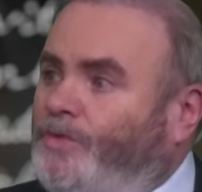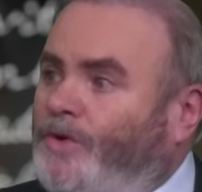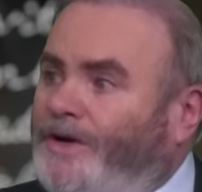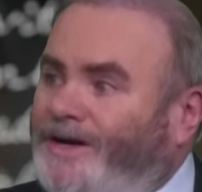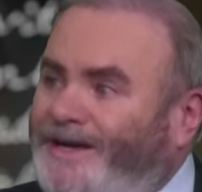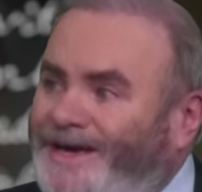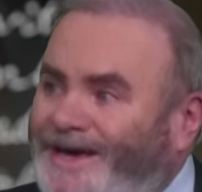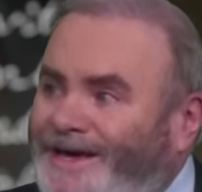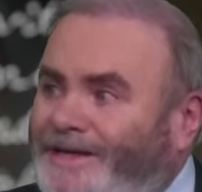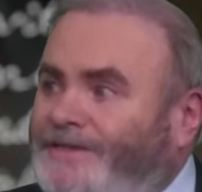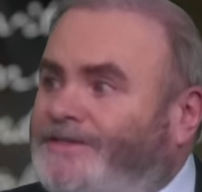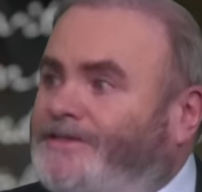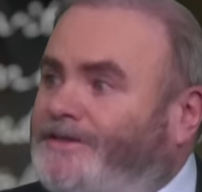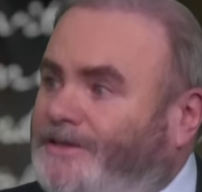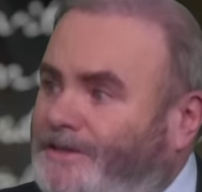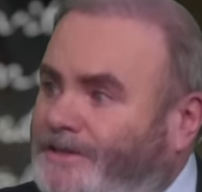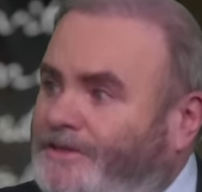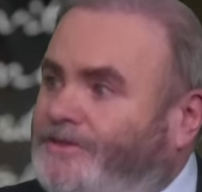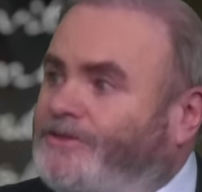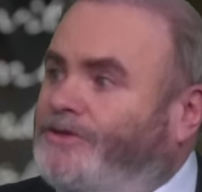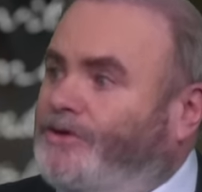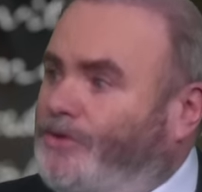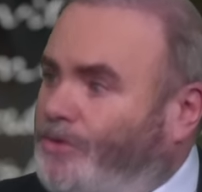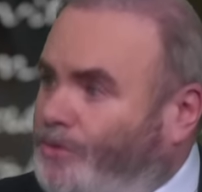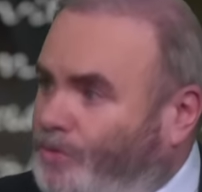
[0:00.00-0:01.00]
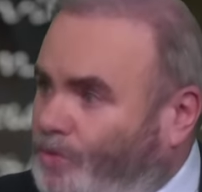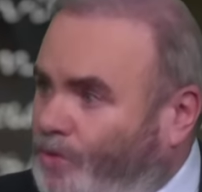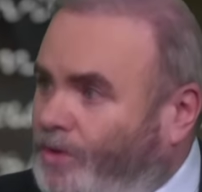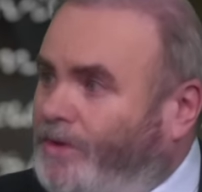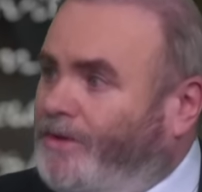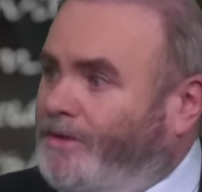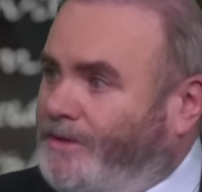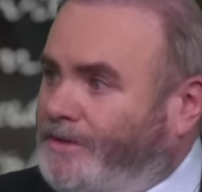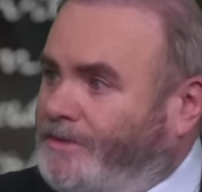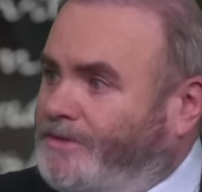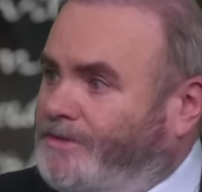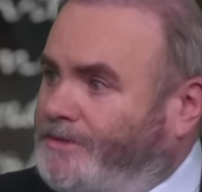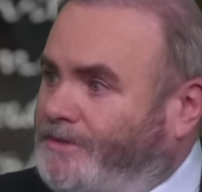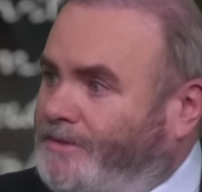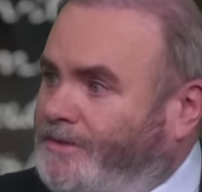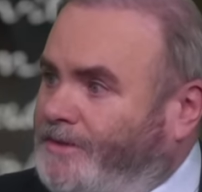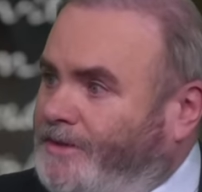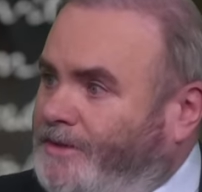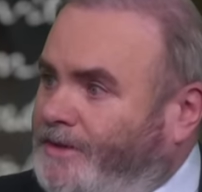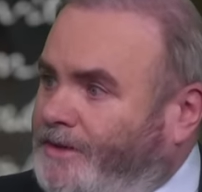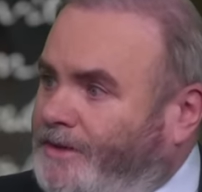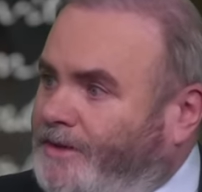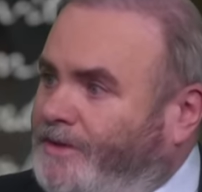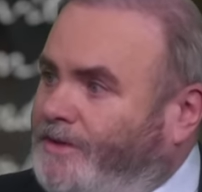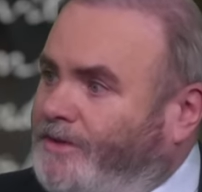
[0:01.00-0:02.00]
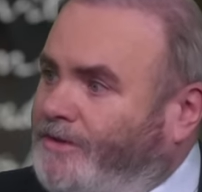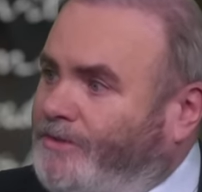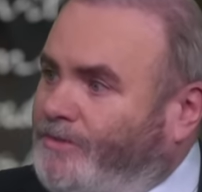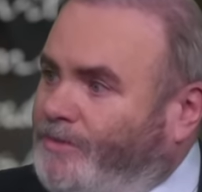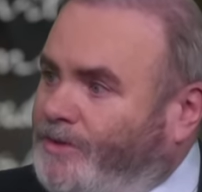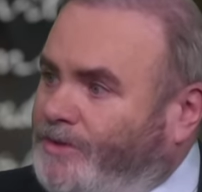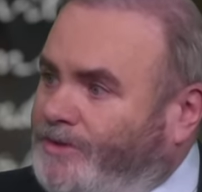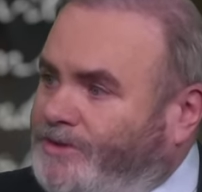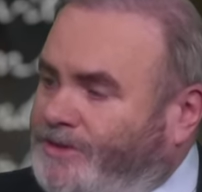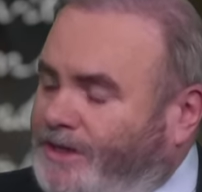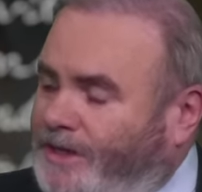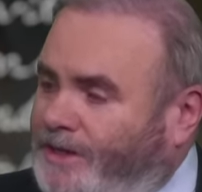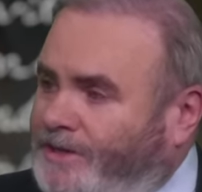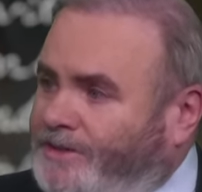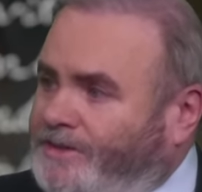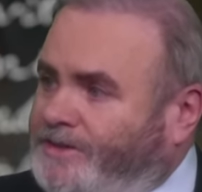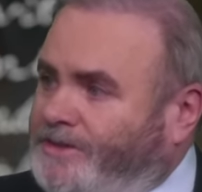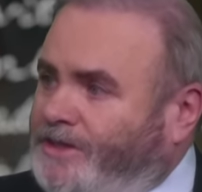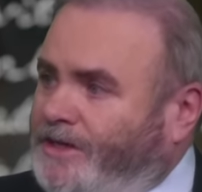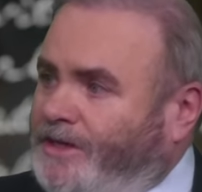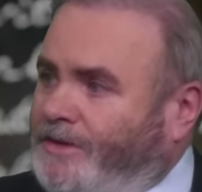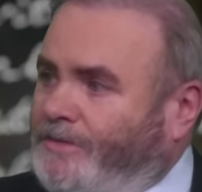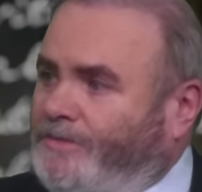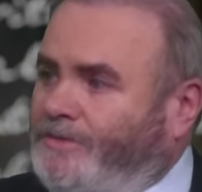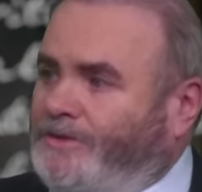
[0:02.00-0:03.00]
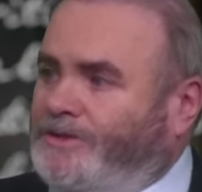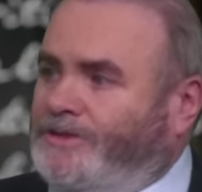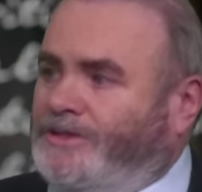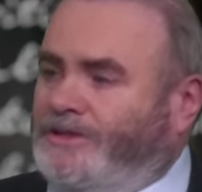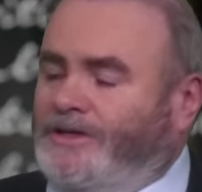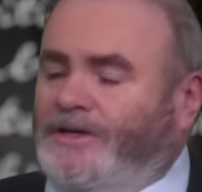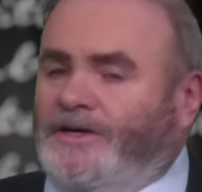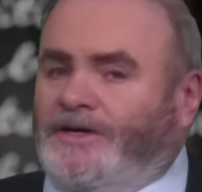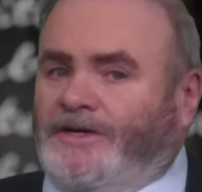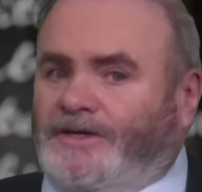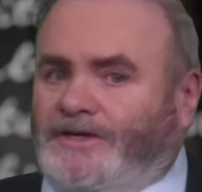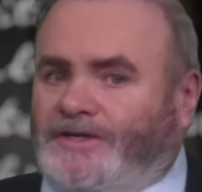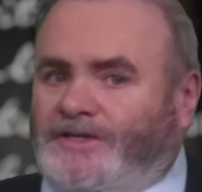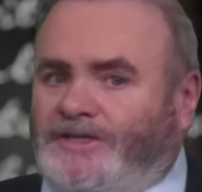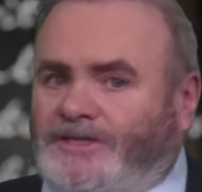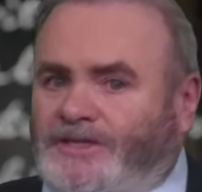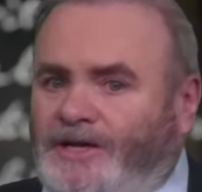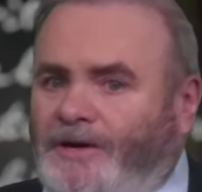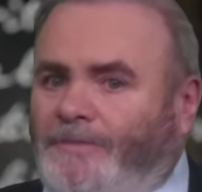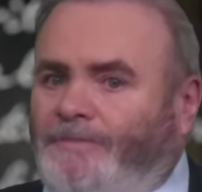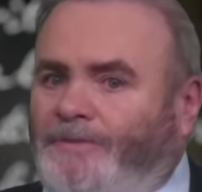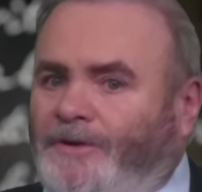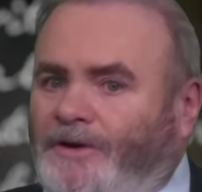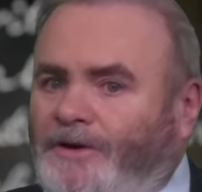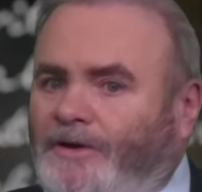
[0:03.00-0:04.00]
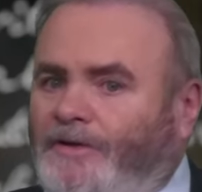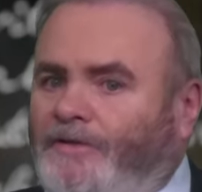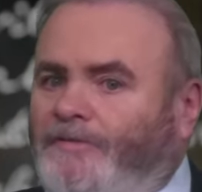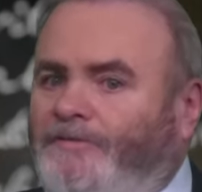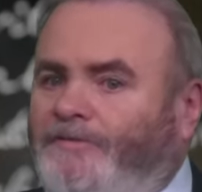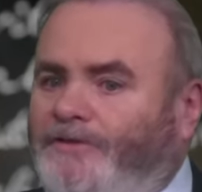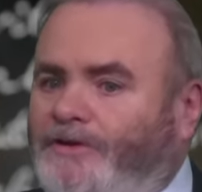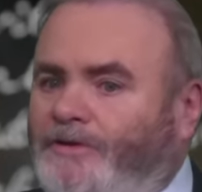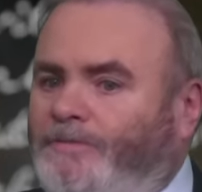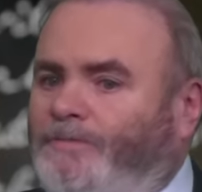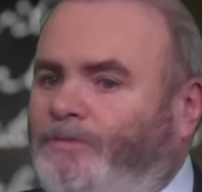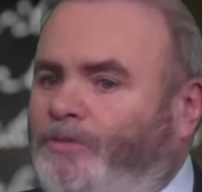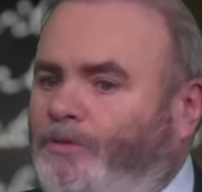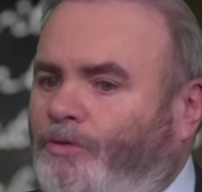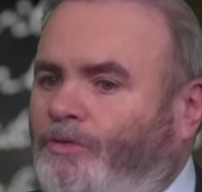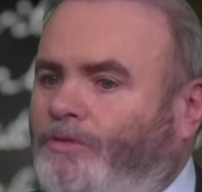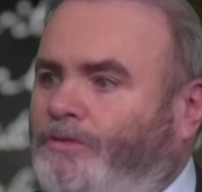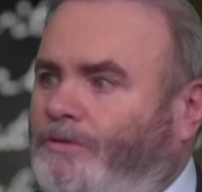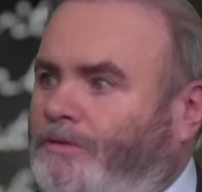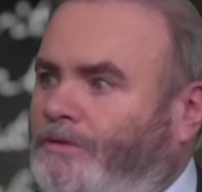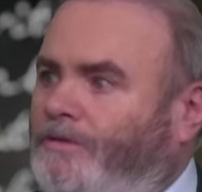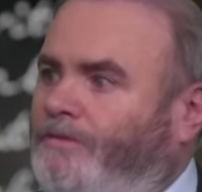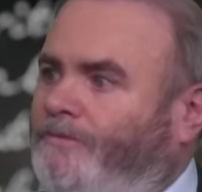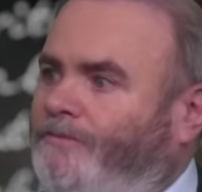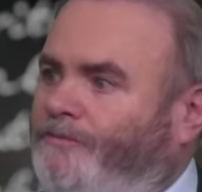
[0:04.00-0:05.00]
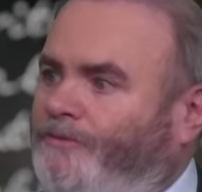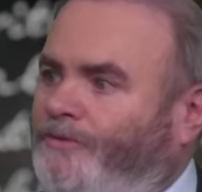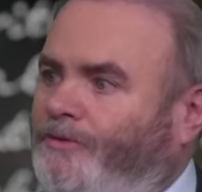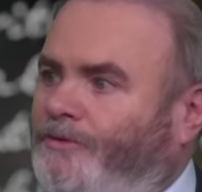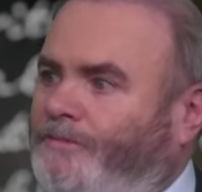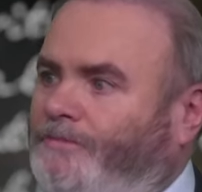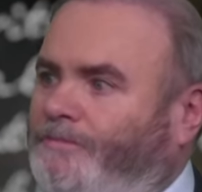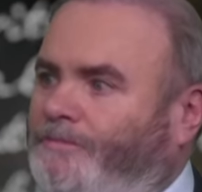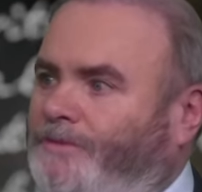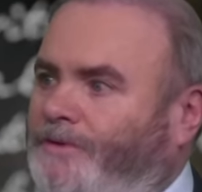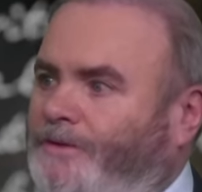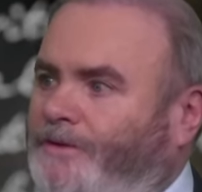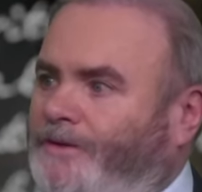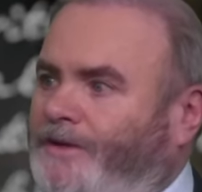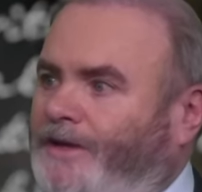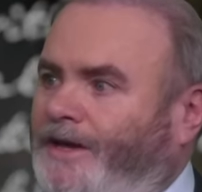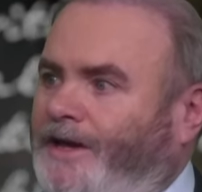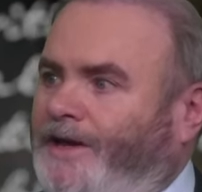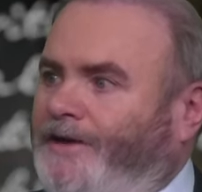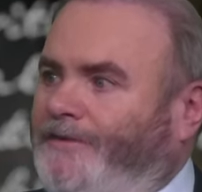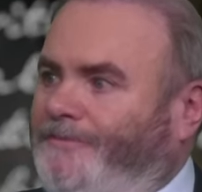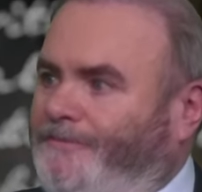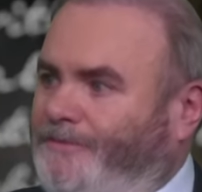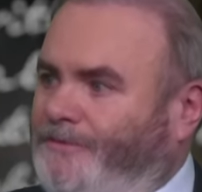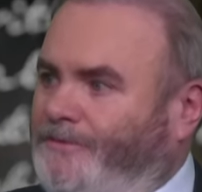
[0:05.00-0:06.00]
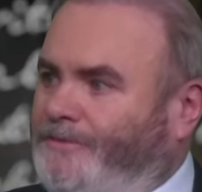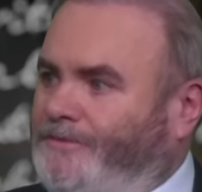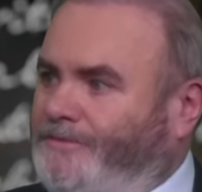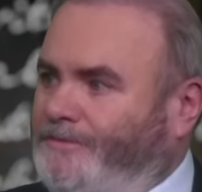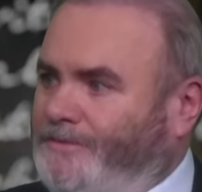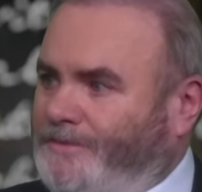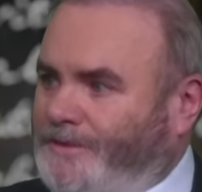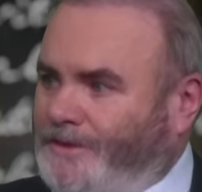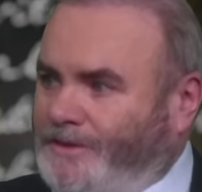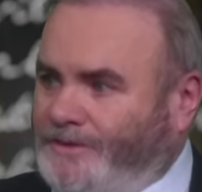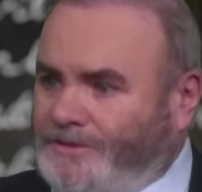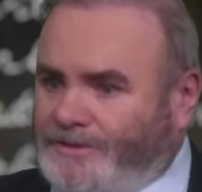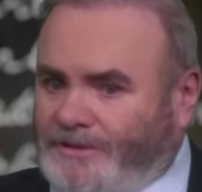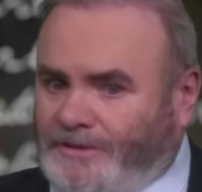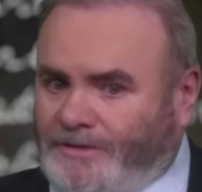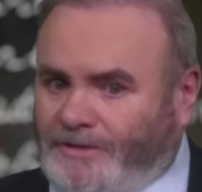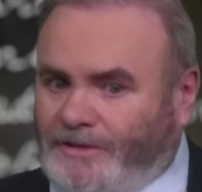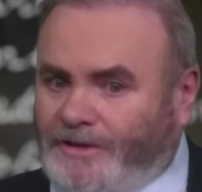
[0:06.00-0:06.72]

when he entered into the world. In other words, as he was stepping over the portal from heaven into yeah.